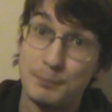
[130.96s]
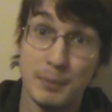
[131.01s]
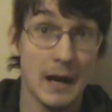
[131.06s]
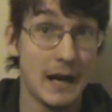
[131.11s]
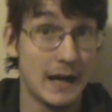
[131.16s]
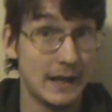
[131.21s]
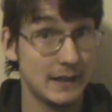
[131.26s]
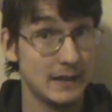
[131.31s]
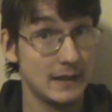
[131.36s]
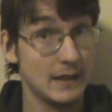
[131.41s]

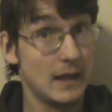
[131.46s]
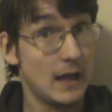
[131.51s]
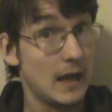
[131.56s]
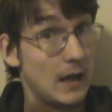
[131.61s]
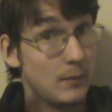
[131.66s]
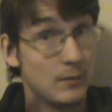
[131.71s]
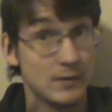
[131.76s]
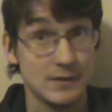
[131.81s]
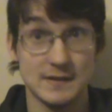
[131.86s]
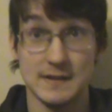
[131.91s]
But
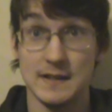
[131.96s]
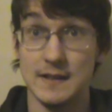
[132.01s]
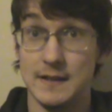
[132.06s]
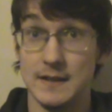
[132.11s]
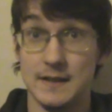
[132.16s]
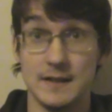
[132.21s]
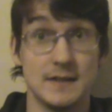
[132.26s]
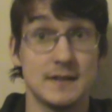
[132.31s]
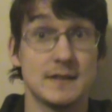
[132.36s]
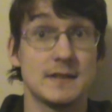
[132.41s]
I will say
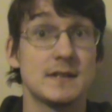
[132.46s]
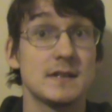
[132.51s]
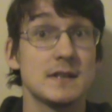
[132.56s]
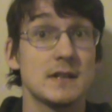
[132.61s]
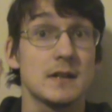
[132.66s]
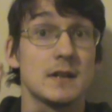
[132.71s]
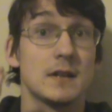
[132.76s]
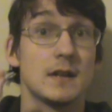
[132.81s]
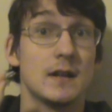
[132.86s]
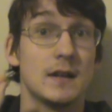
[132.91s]
this,
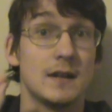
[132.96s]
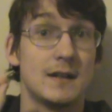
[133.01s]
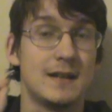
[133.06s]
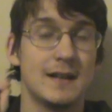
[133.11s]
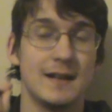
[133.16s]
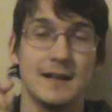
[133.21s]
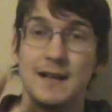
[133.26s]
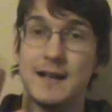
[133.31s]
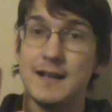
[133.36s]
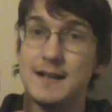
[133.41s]

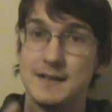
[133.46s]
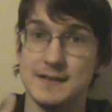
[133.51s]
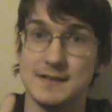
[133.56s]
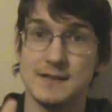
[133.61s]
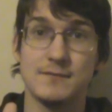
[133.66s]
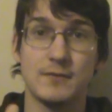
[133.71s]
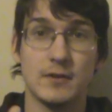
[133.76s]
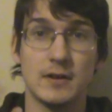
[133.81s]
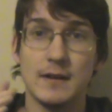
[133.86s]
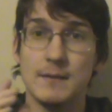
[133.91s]
and
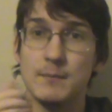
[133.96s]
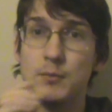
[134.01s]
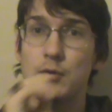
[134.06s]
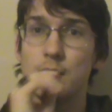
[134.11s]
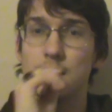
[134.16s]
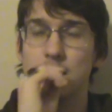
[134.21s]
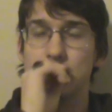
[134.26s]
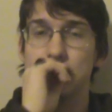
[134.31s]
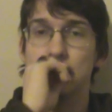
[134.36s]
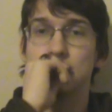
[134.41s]
this is very
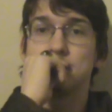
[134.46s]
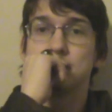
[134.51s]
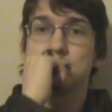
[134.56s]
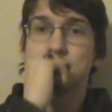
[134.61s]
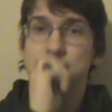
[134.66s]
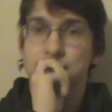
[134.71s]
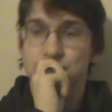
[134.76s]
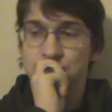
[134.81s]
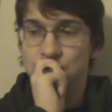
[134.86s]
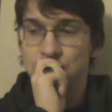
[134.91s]
important.
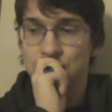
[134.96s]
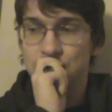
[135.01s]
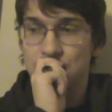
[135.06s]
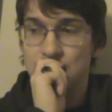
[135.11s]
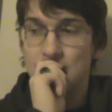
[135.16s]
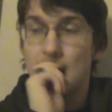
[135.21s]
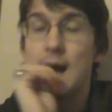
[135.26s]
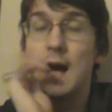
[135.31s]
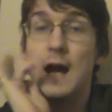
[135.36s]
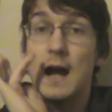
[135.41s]

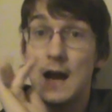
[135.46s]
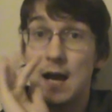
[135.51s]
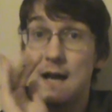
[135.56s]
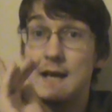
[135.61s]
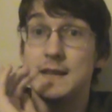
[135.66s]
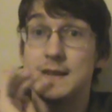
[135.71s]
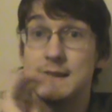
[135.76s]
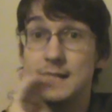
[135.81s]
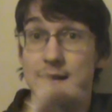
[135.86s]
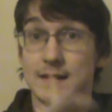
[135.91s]

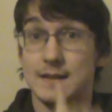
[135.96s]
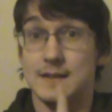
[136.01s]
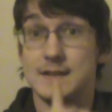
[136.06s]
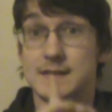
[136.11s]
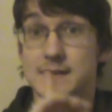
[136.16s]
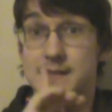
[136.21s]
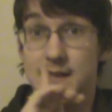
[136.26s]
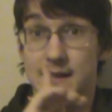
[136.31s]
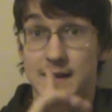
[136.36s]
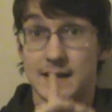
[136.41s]
I think
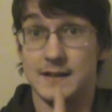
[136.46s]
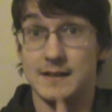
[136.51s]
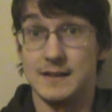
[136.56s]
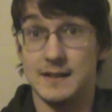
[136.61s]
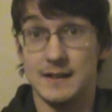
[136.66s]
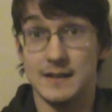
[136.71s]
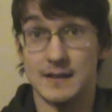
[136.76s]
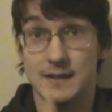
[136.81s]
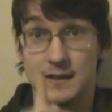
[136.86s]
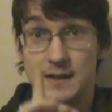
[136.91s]
this
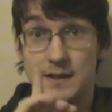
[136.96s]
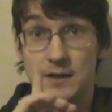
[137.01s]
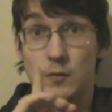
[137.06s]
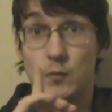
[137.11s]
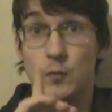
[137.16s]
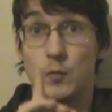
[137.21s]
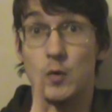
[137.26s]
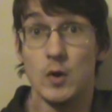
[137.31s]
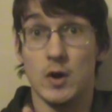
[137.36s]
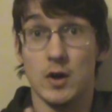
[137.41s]
idea
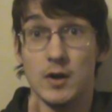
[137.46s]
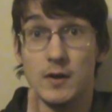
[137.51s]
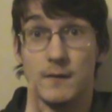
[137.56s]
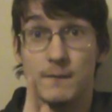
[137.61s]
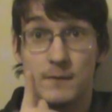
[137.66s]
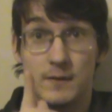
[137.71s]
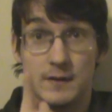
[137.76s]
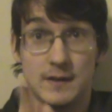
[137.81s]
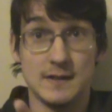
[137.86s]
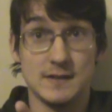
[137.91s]
can
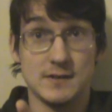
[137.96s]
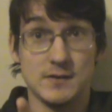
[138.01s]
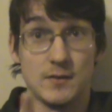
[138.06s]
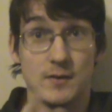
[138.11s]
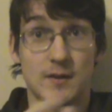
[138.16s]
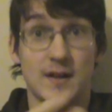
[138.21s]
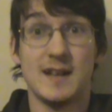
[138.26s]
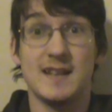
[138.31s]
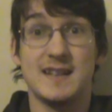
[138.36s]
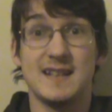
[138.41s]
work for
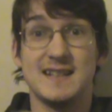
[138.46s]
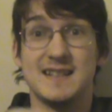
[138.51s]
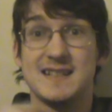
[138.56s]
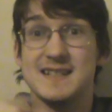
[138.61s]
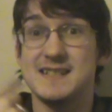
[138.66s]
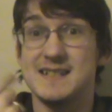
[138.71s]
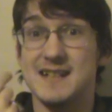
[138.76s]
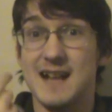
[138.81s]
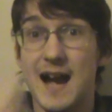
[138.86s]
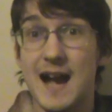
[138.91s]
Discord. I think
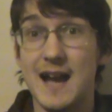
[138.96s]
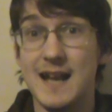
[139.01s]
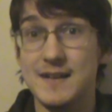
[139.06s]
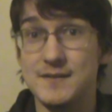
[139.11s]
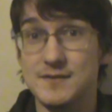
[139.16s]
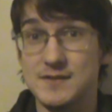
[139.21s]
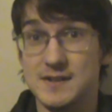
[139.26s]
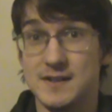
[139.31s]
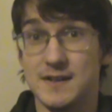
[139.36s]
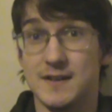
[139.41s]
this
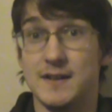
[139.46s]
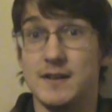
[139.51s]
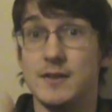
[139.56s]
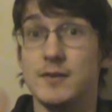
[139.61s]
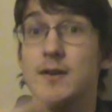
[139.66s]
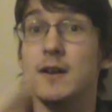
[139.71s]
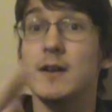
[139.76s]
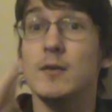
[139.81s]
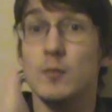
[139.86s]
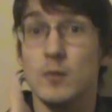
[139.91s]
kind of
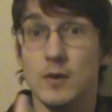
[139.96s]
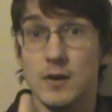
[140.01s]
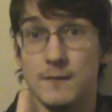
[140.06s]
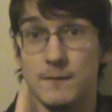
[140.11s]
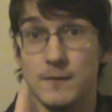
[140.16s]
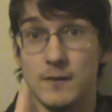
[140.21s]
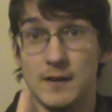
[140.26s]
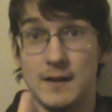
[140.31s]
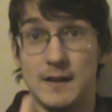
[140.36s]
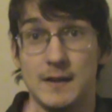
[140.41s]
scenario can
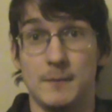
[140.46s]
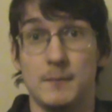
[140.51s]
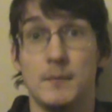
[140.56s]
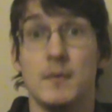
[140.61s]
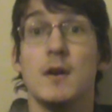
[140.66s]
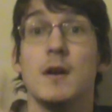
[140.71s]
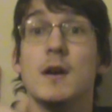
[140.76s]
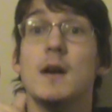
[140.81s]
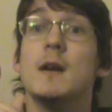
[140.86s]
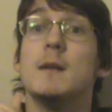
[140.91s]
work for
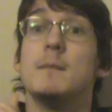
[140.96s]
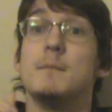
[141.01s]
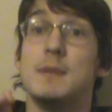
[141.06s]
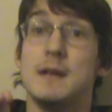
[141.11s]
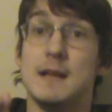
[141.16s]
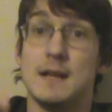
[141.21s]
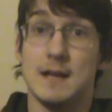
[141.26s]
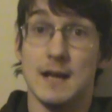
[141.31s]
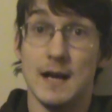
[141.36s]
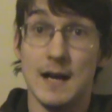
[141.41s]
him
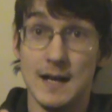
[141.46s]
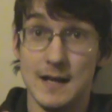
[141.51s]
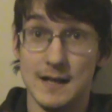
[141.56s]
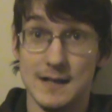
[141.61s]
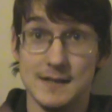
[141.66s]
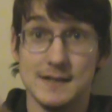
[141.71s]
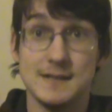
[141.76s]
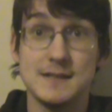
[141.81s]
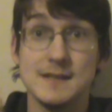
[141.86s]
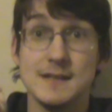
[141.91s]

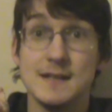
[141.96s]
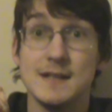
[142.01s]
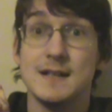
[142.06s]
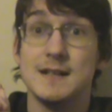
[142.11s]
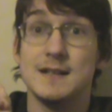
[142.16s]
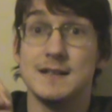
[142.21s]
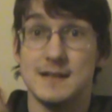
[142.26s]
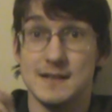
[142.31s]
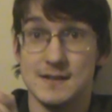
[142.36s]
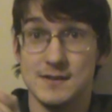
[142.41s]
because
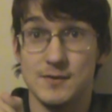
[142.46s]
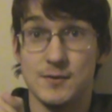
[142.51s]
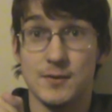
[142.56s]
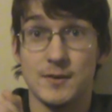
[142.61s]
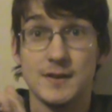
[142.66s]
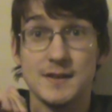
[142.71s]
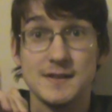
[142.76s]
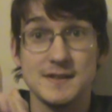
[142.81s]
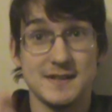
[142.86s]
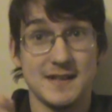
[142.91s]

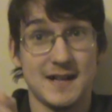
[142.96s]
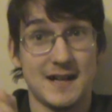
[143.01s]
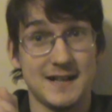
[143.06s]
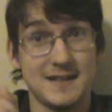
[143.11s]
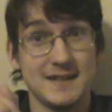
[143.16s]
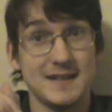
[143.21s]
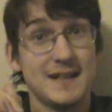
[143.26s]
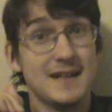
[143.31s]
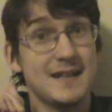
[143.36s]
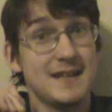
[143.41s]
Discord is
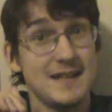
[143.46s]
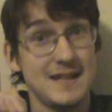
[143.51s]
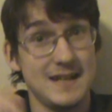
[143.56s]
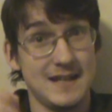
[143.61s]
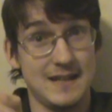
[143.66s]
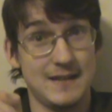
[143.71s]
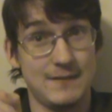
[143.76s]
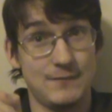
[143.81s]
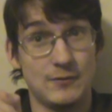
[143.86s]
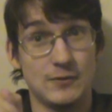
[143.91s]
not an
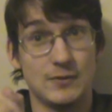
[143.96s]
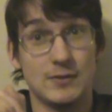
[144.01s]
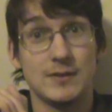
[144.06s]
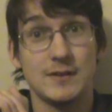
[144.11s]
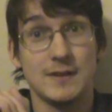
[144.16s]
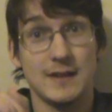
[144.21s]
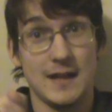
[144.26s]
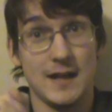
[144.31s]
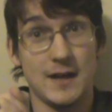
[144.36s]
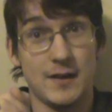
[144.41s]

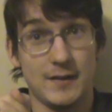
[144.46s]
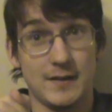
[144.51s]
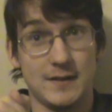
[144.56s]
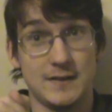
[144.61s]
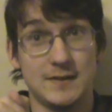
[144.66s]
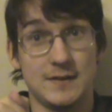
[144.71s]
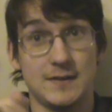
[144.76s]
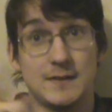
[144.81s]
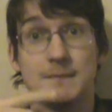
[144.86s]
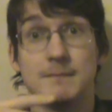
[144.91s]
evil
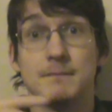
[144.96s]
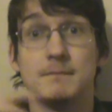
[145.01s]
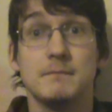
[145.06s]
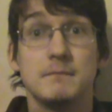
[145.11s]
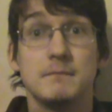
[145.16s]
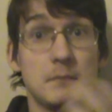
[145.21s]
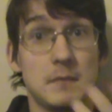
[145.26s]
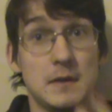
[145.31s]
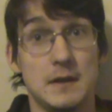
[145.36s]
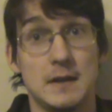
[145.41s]
character.
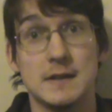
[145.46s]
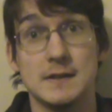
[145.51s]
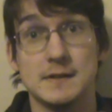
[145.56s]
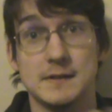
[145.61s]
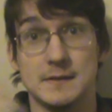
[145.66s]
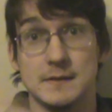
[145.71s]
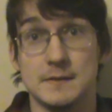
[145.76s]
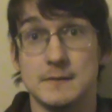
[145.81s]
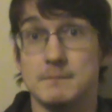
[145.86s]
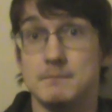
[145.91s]
He
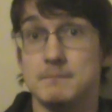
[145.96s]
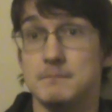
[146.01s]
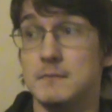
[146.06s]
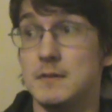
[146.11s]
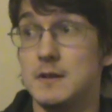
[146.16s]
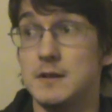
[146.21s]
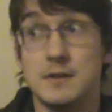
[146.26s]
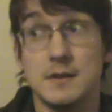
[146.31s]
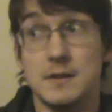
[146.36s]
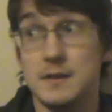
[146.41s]
isn't.
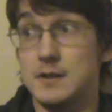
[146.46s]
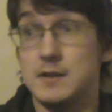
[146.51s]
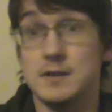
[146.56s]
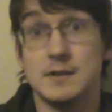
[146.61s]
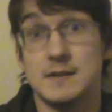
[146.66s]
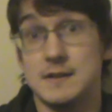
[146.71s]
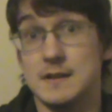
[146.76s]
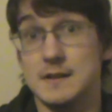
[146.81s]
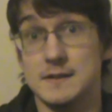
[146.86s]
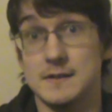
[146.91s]
He
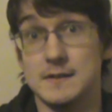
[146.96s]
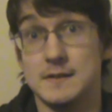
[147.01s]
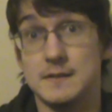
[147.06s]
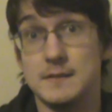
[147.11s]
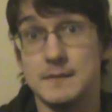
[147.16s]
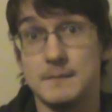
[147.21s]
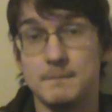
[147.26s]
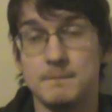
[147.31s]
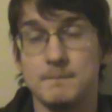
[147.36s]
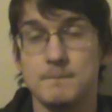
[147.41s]
just
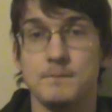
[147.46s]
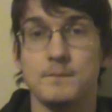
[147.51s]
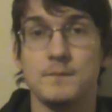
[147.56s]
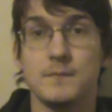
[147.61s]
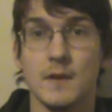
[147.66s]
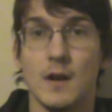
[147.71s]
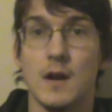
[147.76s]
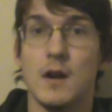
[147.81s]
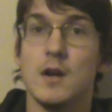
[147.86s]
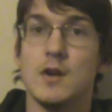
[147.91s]
isn't.
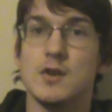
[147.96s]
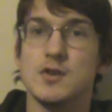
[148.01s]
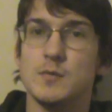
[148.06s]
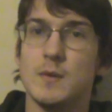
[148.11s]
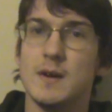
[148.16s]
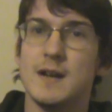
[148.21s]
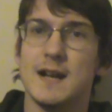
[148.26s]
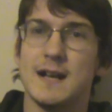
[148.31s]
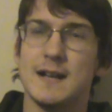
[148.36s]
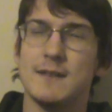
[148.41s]

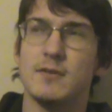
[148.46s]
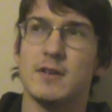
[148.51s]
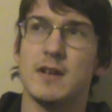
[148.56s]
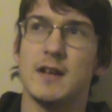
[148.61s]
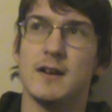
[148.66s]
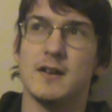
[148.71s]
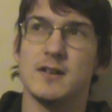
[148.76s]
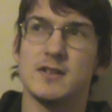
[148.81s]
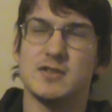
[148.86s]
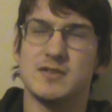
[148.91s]
So what kind of a
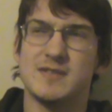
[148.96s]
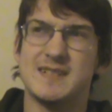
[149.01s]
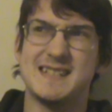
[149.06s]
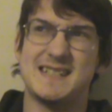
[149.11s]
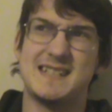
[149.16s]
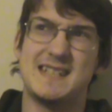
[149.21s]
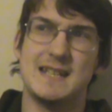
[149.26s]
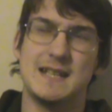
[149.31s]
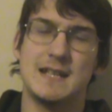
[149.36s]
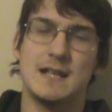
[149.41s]
character
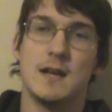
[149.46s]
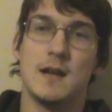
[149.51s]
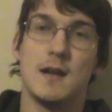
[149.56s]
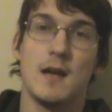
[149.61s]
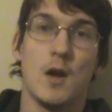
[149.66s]
is he?